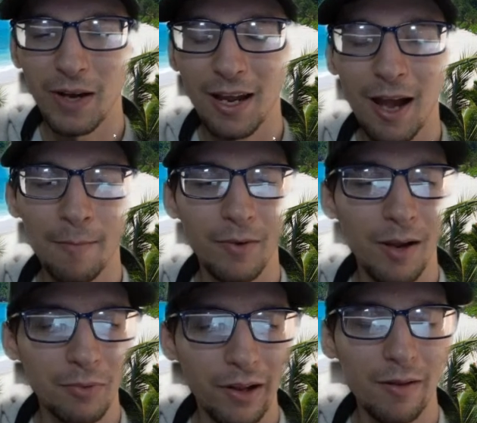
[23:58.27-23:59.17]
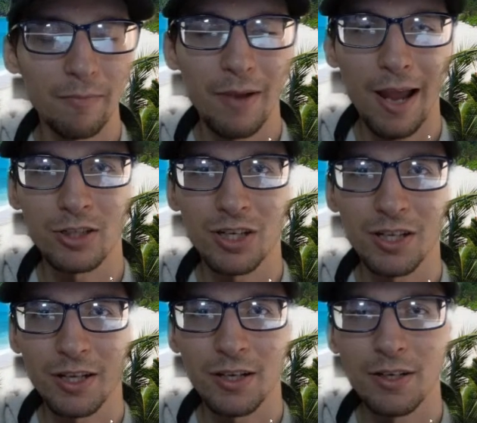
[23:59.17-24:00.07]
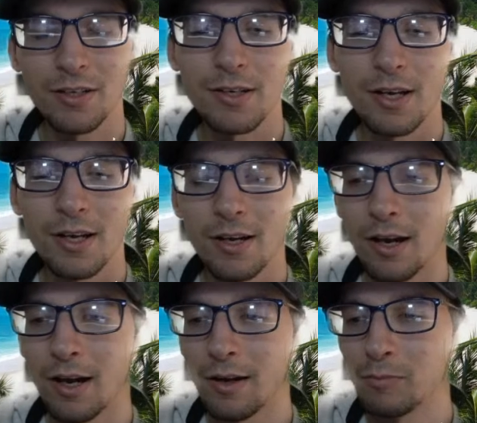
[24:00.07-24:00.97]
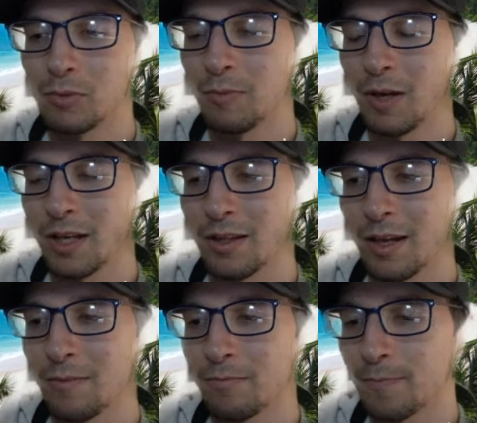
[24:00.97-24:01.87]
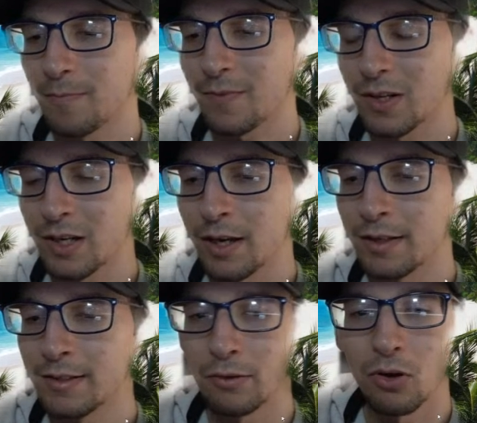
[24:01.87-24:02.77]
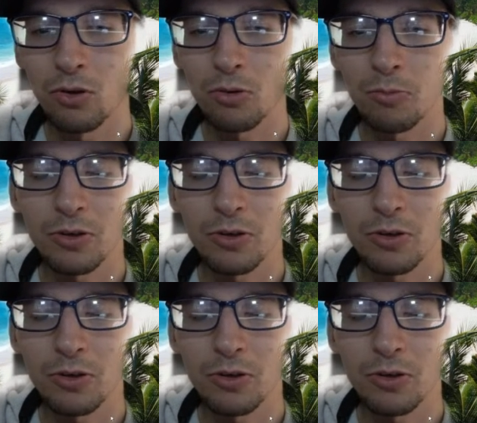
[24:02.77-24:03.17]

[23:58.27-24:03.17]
I plan on packaging these and making them downloadable.